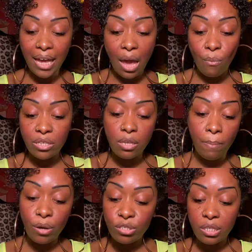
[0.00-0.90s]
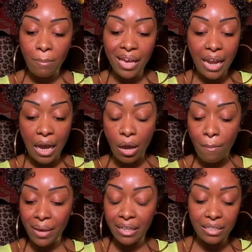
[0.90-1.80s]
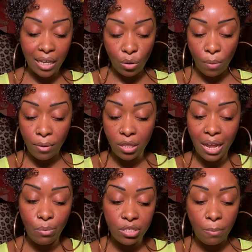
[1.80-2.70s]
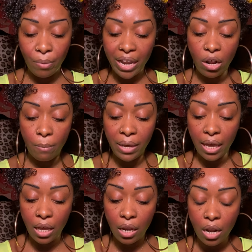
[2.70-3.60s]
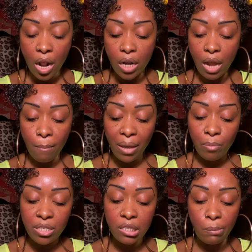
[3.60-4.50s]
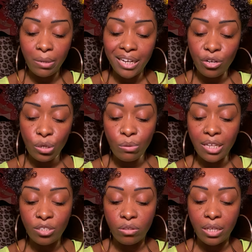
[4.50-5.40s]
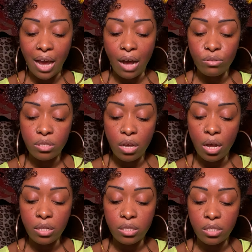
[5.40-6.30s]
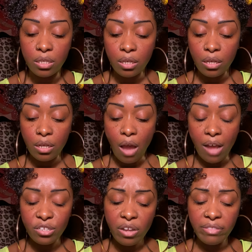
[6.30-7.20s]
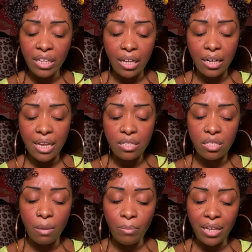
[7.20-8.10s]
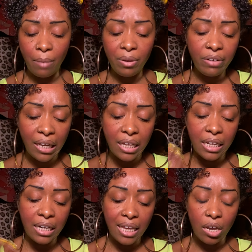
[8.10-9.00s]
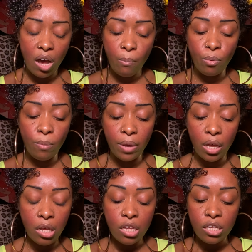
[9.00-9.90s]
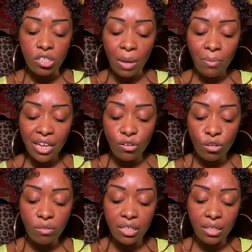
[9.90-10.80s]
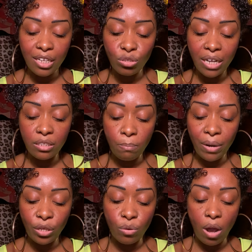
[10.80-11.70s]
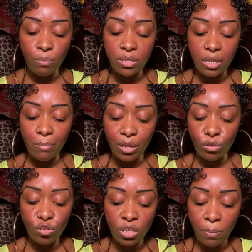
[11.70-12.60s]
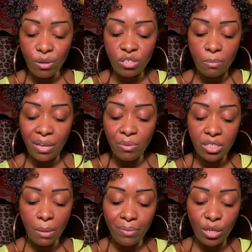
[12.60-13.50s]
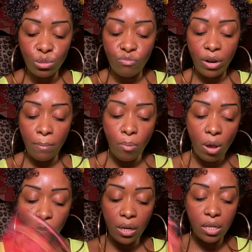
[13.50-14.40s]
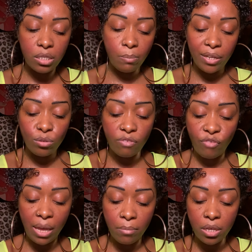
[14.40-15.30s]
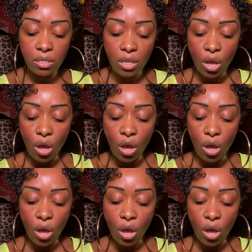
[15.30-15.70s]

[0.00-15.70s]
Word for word: here were supposed to be like a big deal, but there was a breakup here. Now, maybe somebody knew this on the outskirts. I just heard the elite. Somebody, I'm hearing like an elite couple, but somebody knew this and they tried to break you up with somebody or you're supposed to be with somebody who's very popular, somebody who's famous,